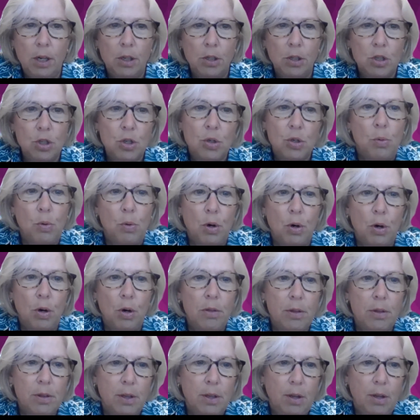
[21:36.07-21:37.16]
ensure
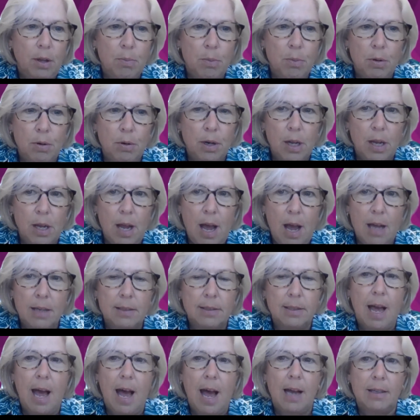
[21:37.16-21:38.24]
that the community
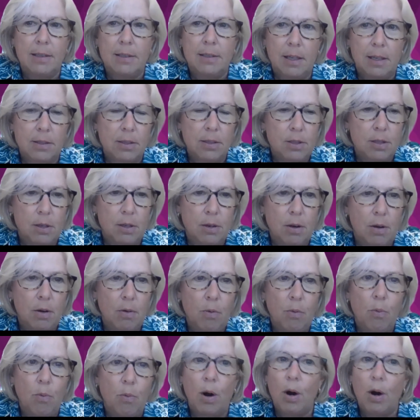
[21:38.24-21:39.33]
has access
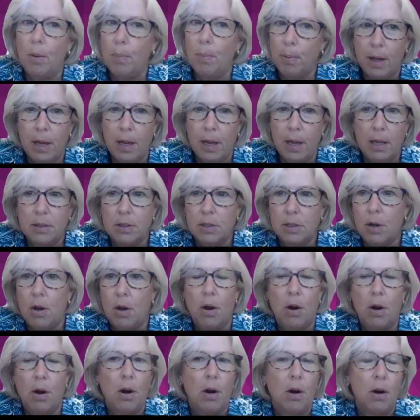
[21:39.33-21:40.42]
to what our plans
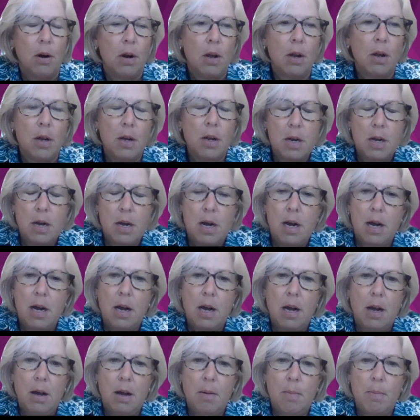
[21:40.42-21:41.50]
are,
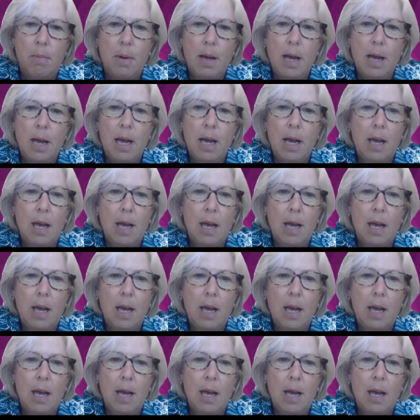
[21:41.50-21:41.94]
and